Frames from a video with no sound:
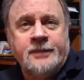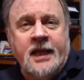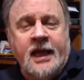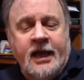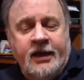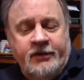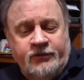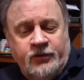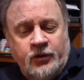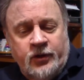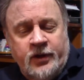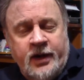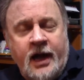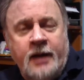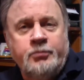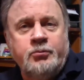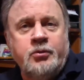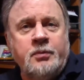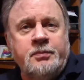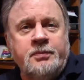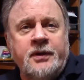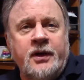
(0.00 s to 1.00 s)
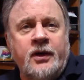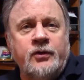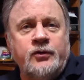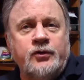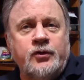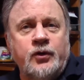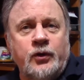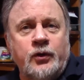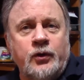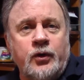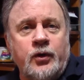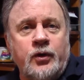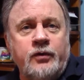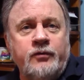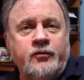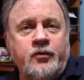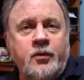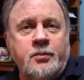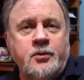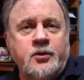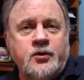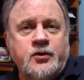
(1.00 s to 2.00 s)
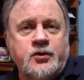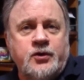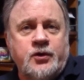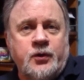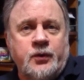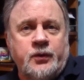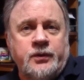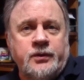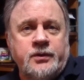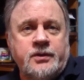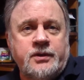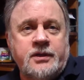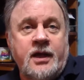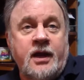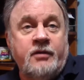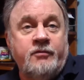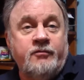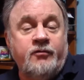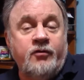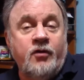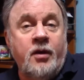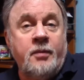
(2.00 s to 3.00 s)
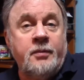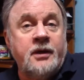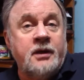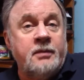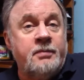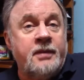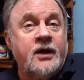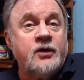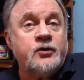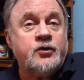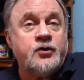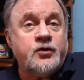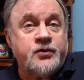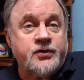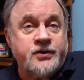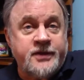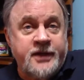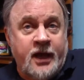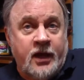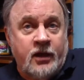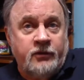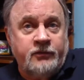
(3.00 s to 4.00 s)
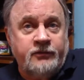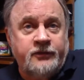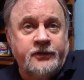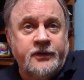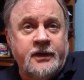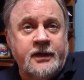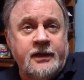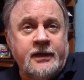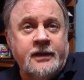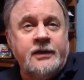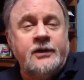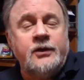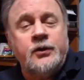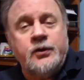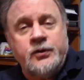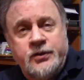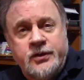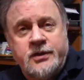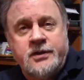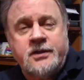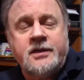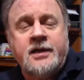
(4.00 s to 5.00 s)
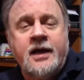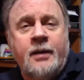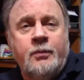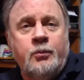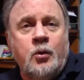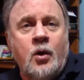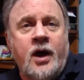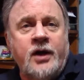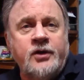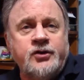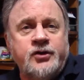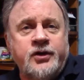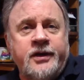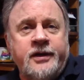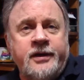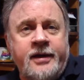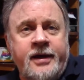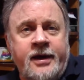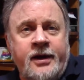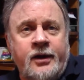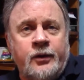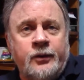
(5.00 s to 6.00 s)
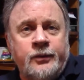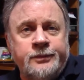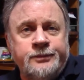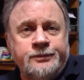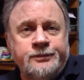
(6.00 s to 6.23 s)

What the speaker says: If you're not prepared to learn from your students and from and about yourself, you should stop watching now.